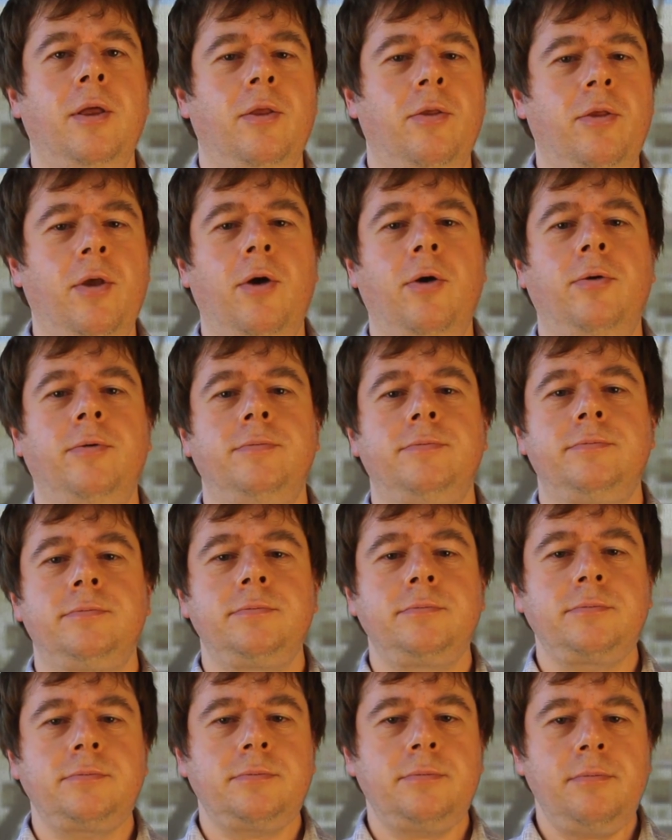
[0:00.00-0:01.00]
So,
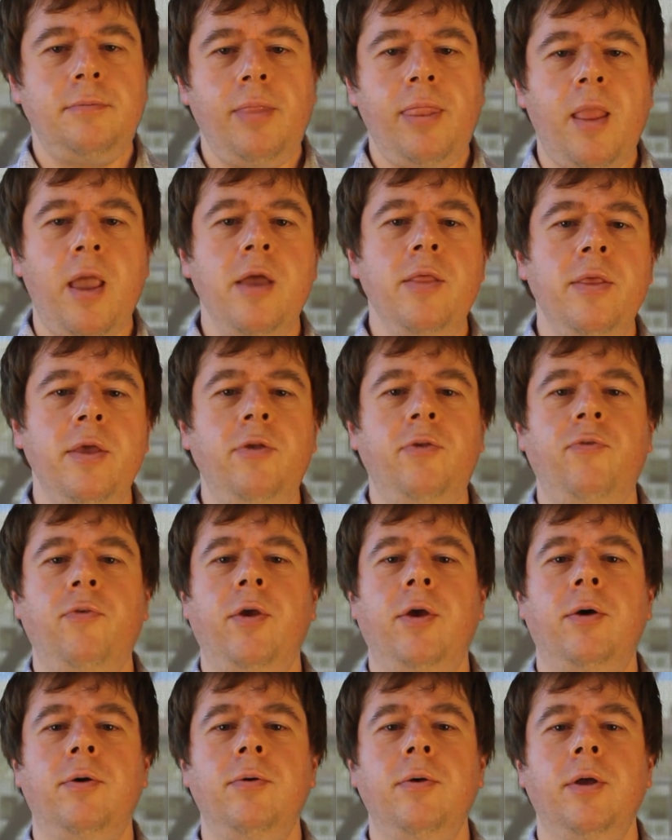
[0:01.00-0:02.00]
in this
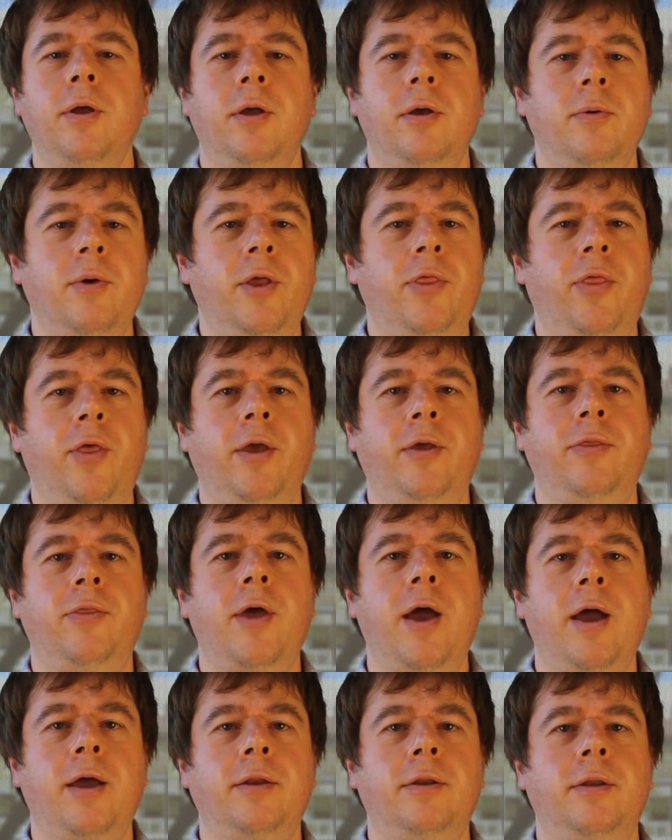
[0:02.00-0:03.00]
view, we think
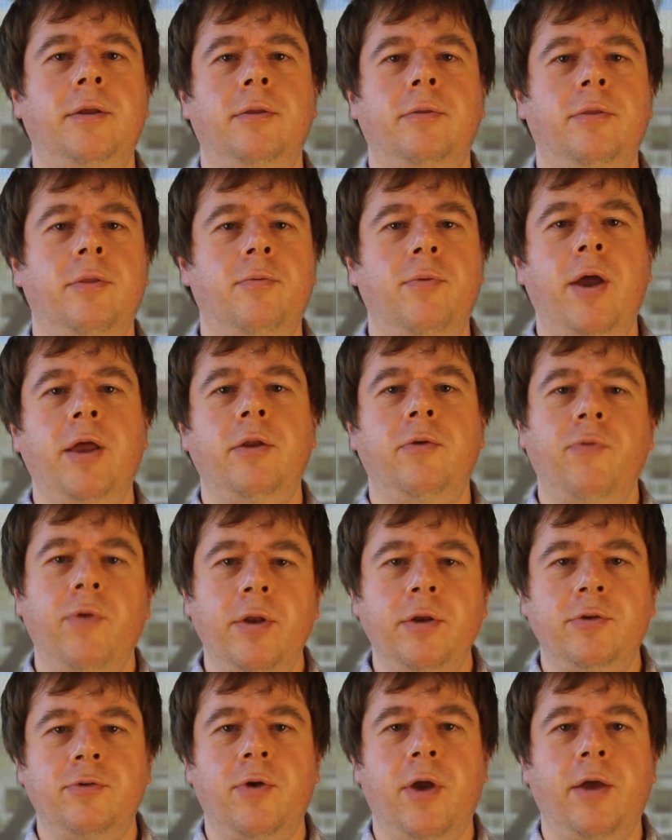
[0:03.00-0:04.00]
that the rate of
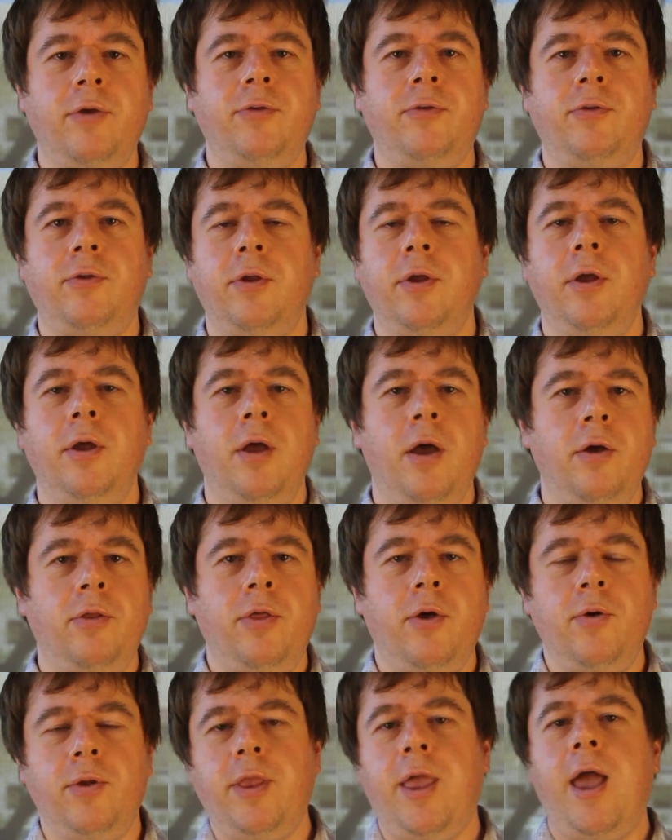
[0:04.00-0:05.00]
interest,
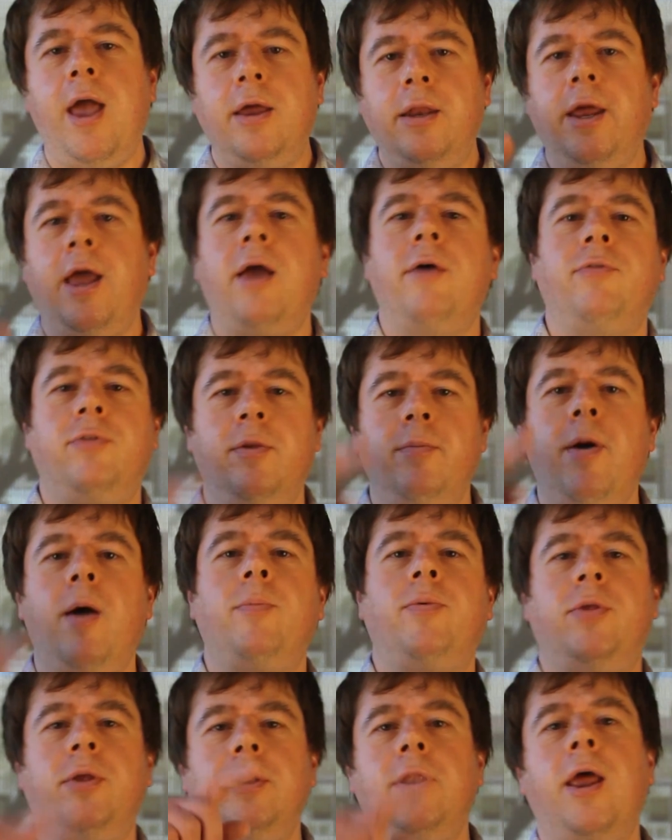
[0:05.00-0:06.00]
although it can have some
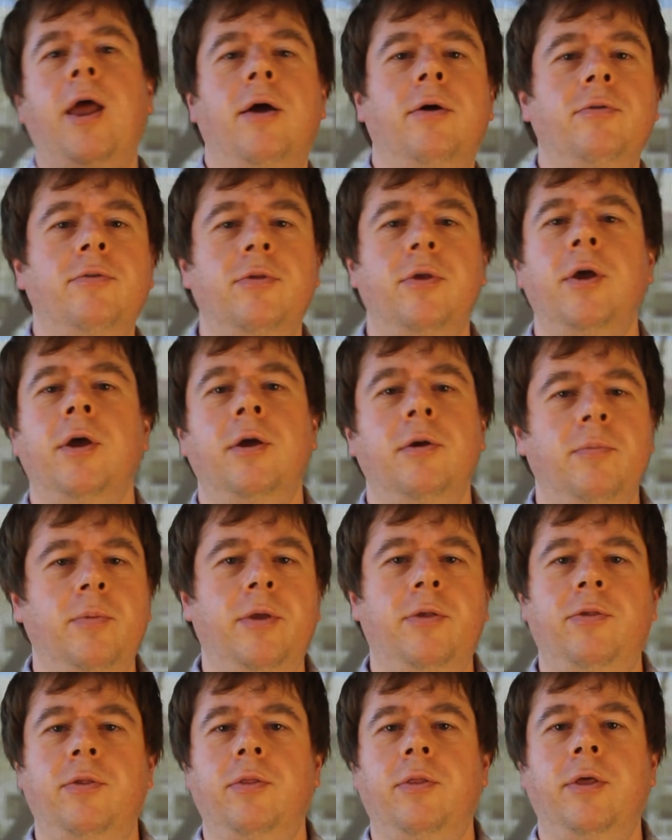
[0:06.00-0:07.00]
ups and downs,
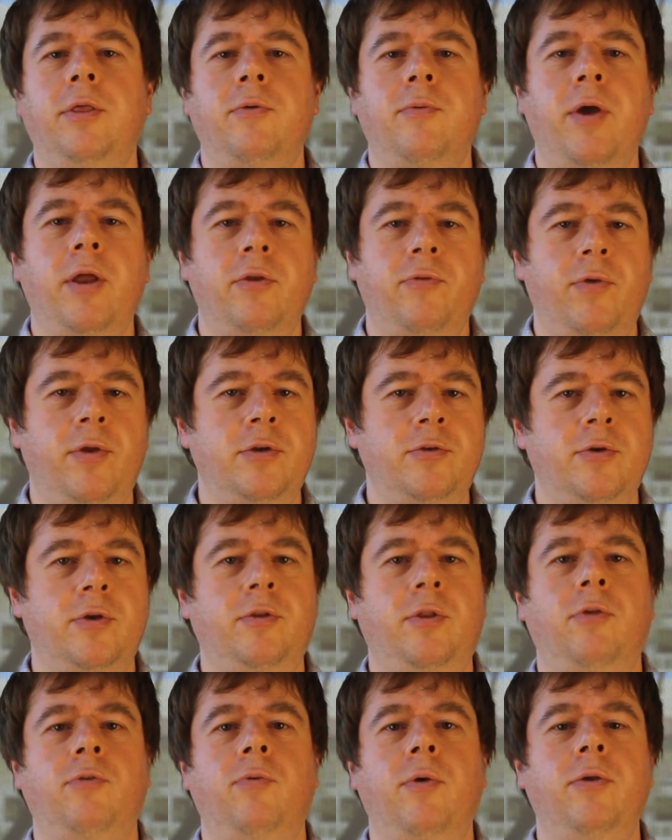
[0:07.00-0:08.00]
recently the rate of
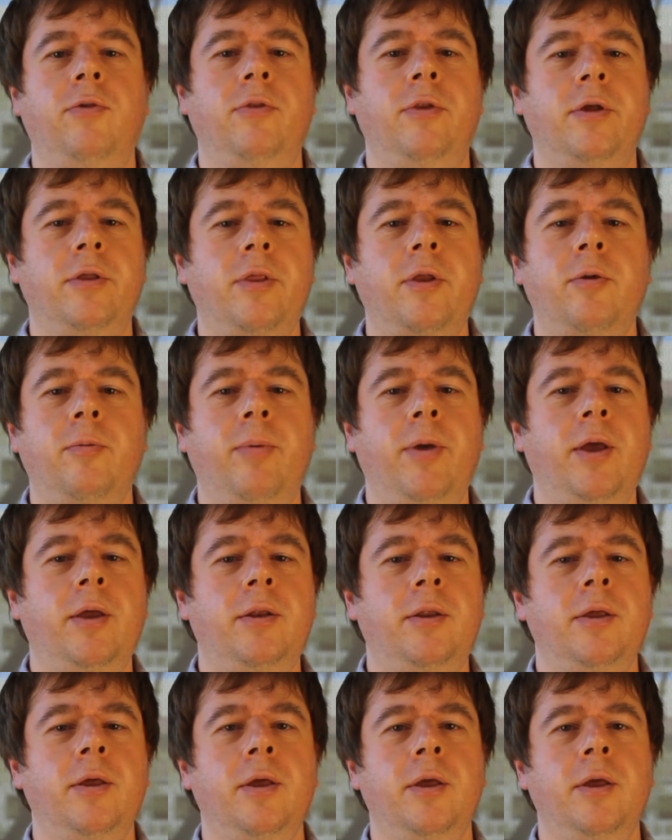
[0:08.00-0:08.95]
interest has risen a little bit.